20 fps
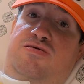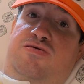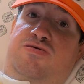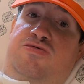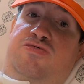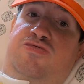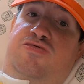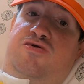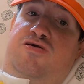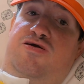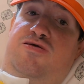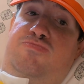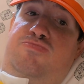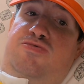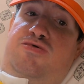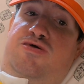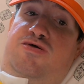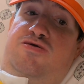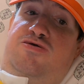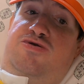shot
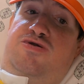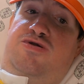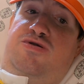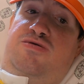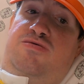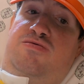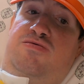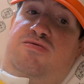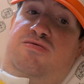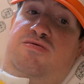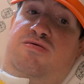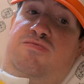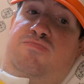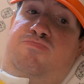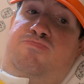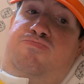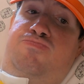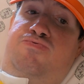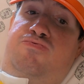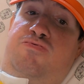blocking
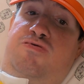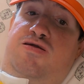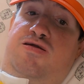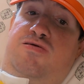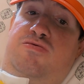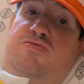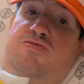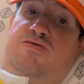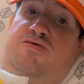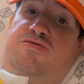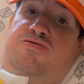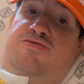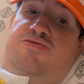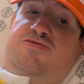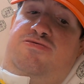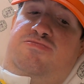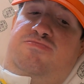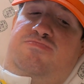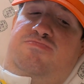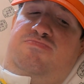prowess,
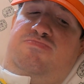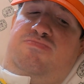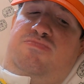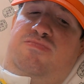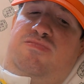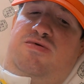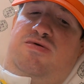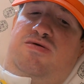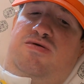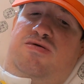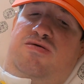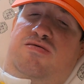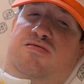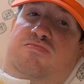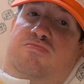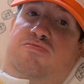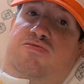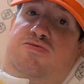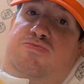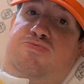
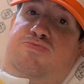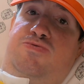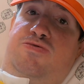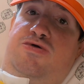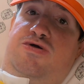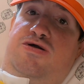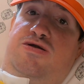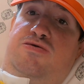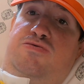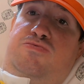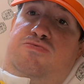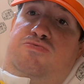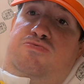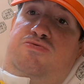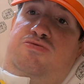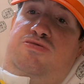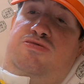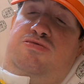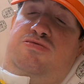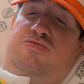the
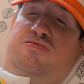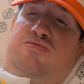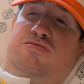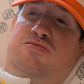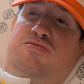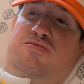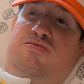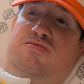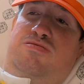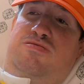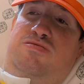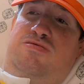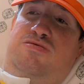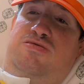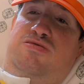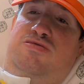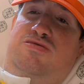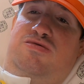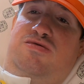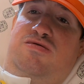Flyers
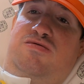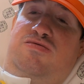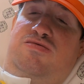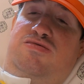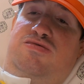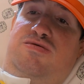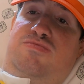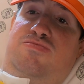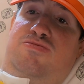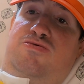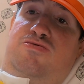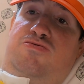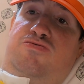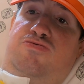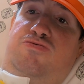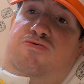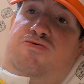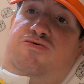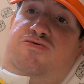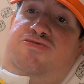seem a little
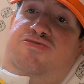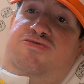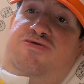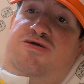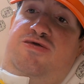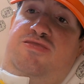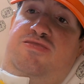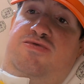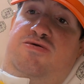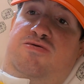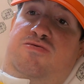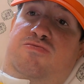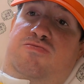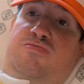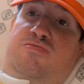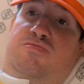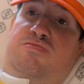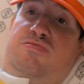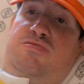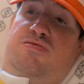lost out
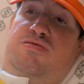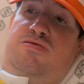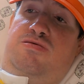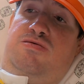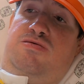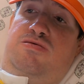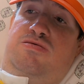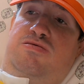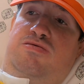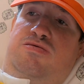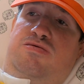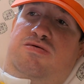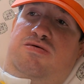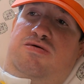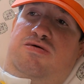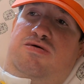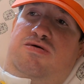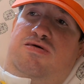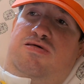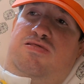there.
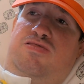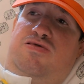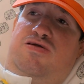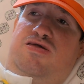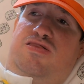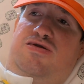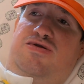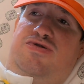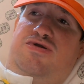A lot of